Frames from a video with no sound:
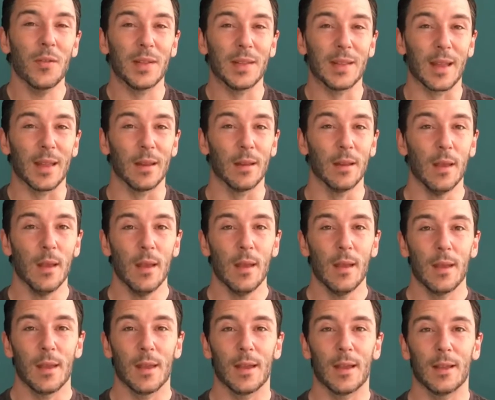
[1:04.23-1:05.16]
date,
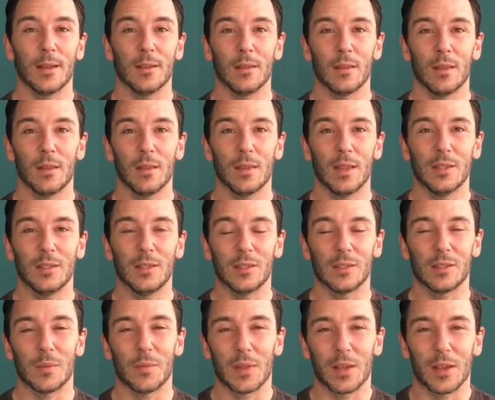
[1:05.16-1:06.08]
and this is
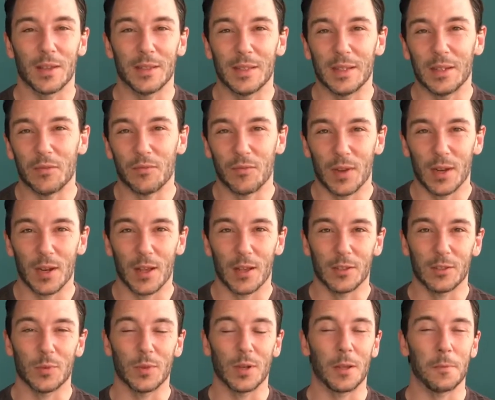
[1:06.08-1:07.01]
something I didn't
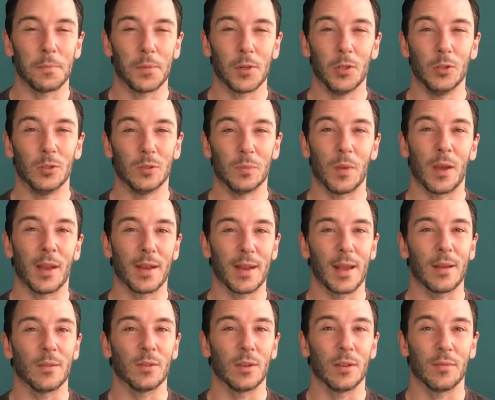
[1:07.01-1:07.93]
realize when I pulled mine
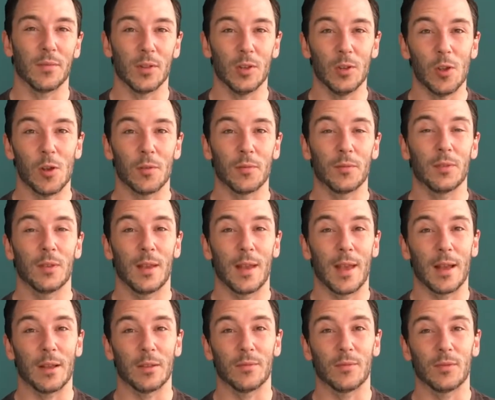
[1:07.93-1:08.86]
out of the loft
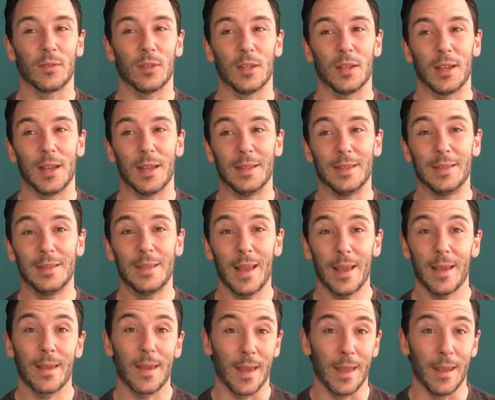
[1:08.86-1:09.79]
after a
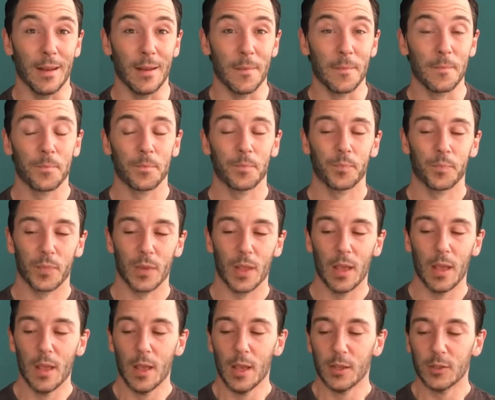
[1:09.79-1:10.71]
decade.
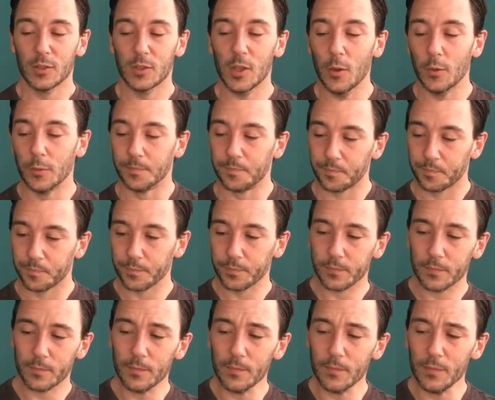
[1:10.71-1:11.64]
So,
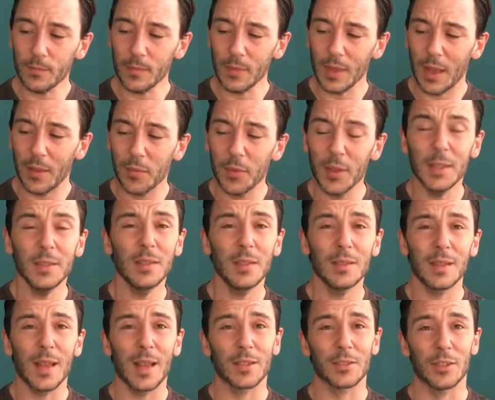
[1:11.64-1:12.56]
this
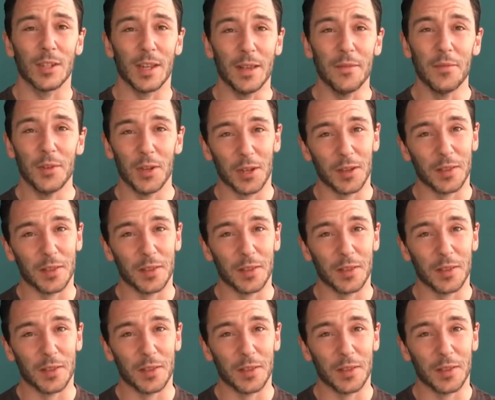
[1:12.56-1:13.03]
is actually, if you look at